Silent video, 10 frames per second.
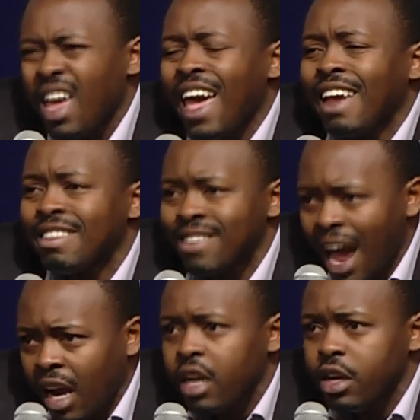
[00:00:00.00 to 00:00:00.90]

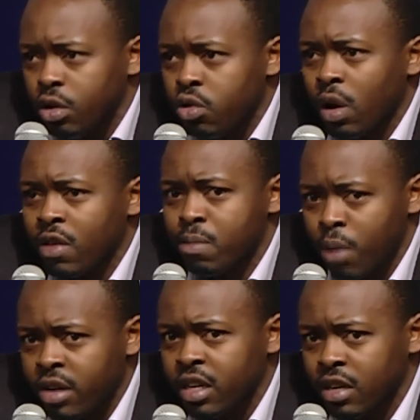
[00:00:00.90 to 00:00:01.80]
exactly due to a
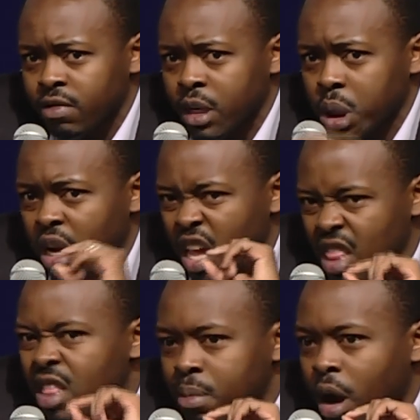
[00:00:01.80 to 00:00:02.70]
smart intervention in
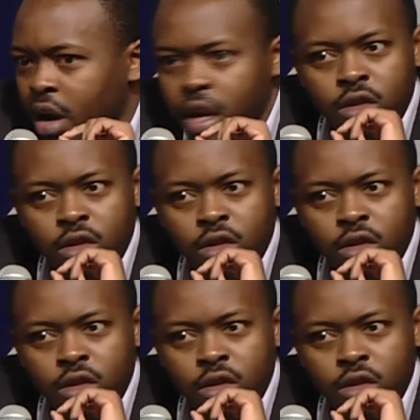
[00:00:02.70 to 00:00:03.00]
the market.